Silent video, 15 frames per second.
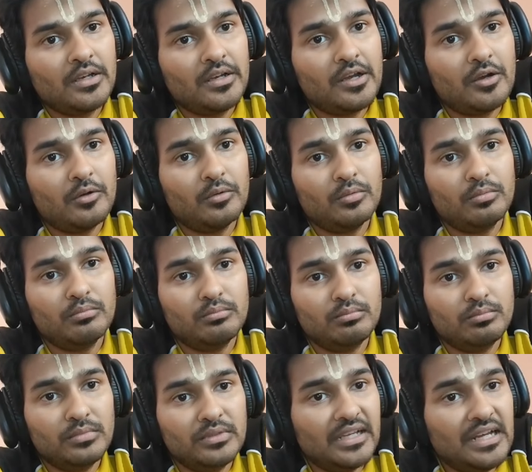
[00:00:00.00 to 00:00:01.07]
Now,
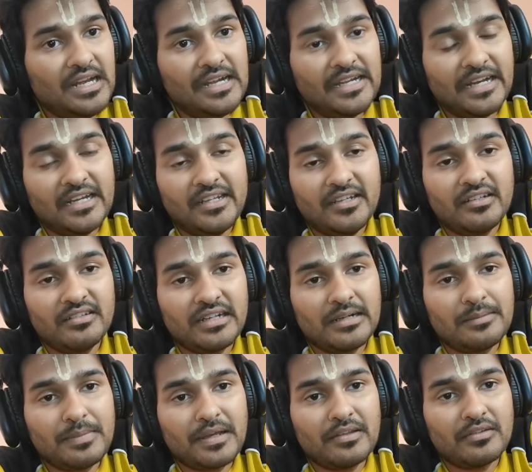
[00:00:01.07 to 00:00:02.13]
nearly 10 years
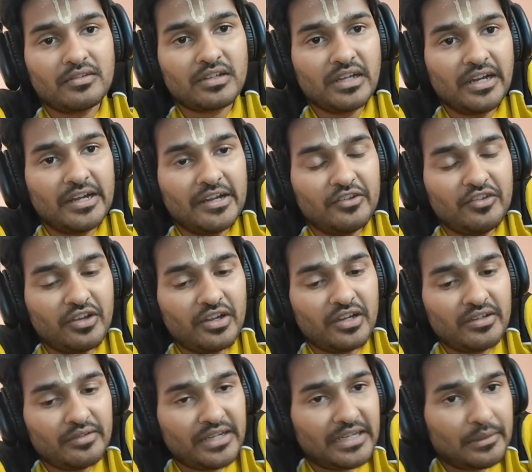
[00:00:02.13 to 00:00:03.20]
had passed. In
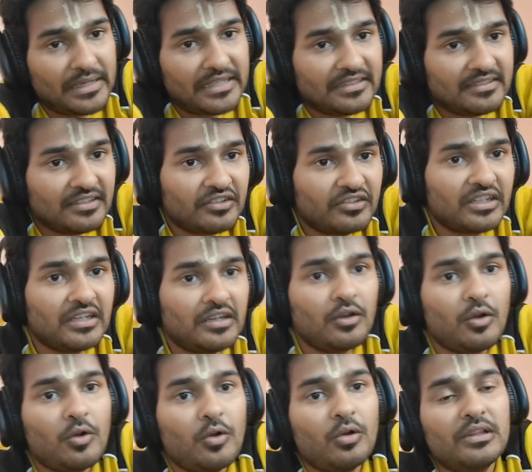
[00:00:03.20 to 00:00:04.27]
January
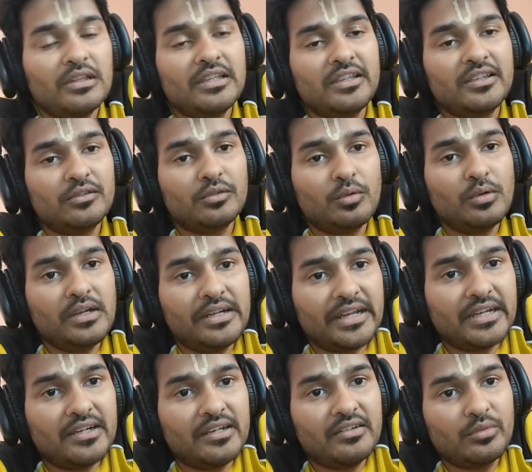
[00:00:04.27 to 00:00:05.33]
2016, all these old
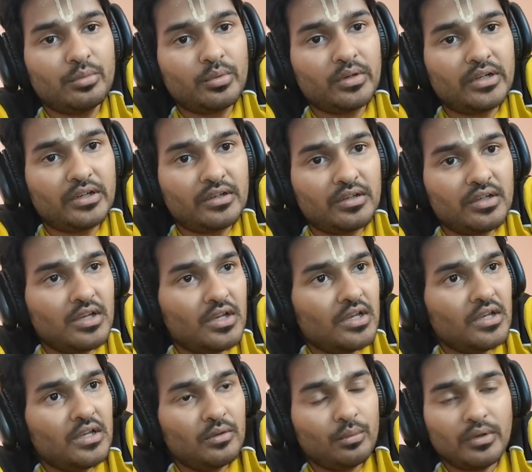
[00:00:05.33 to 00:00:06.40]
tenants were
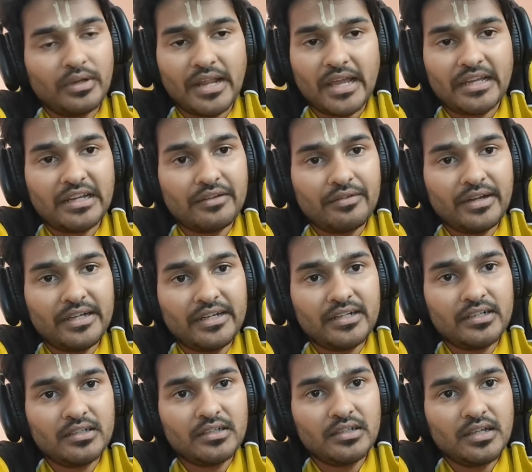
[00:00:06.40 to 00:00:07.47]

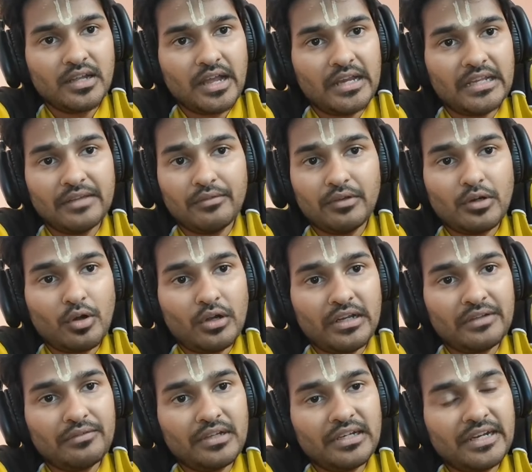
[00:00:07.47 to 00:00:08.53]
aggravated and they were
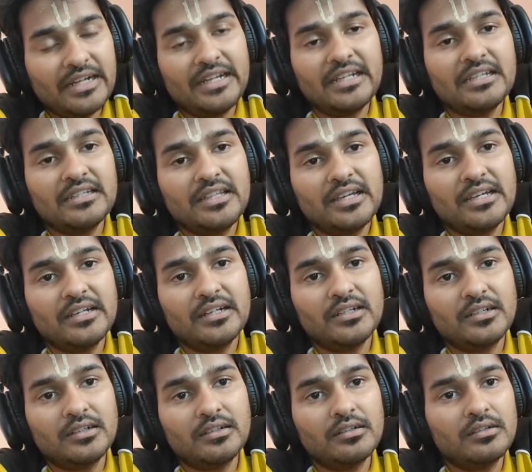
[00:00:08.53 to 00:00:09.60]
not even getting
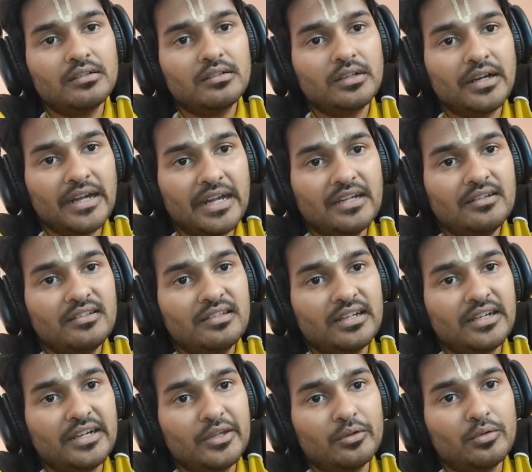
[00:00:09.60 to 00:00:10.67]
their rents
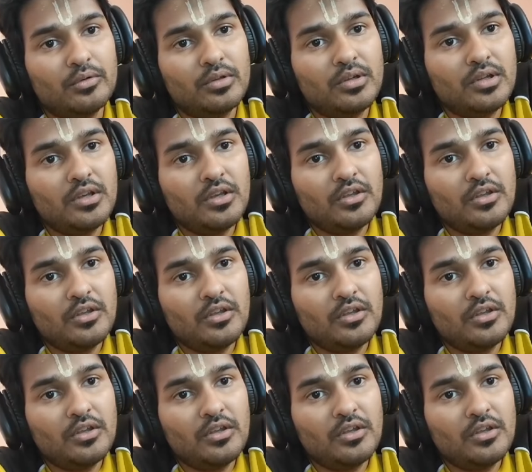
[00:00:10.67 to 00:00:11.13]
in due.